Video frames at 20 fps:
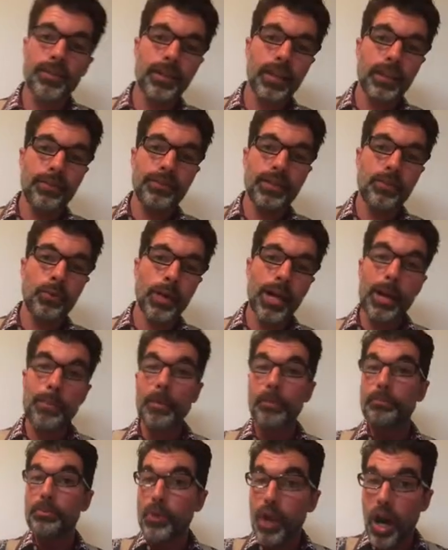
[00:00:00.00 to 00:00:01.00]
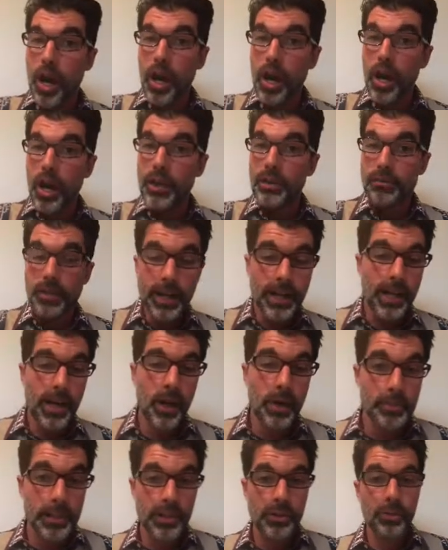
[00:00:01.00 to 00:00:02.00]
even when I'm abroad, right now
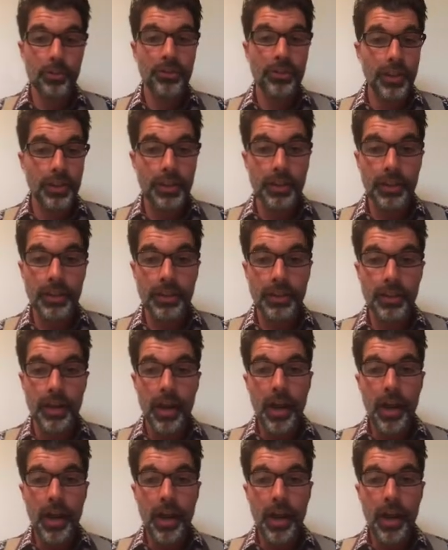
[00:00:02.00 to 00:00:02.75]
I'm in New Zealand,